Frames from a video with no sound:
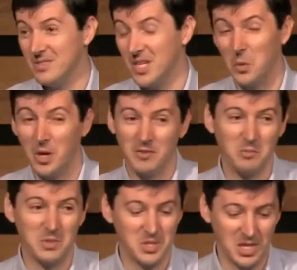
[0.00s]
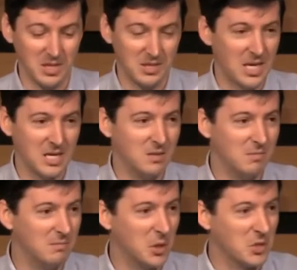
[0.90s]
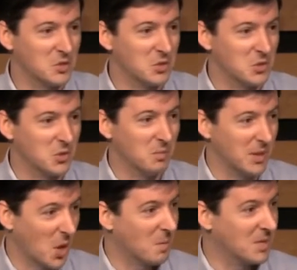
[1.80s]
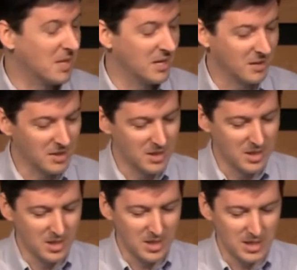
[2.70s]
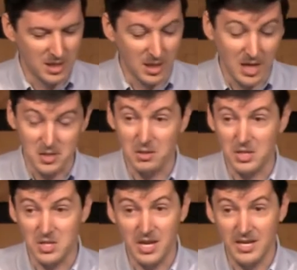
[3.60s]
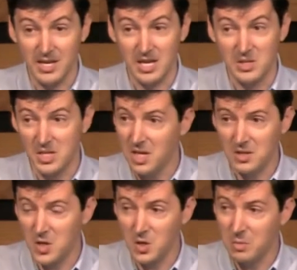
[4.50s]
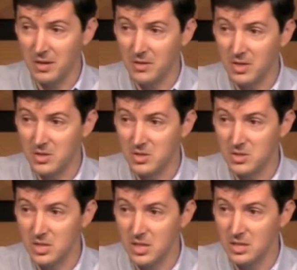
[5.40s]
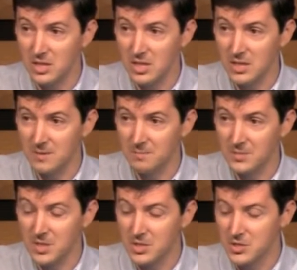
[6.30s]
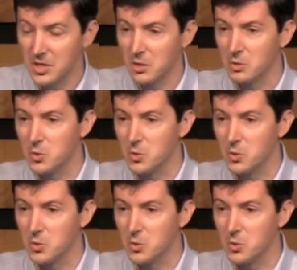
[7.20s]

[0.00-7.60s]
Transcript: Not one of them is dated millions of years old by carbon dating. Lots of things like that. You tend not to hear about these in the uh, secular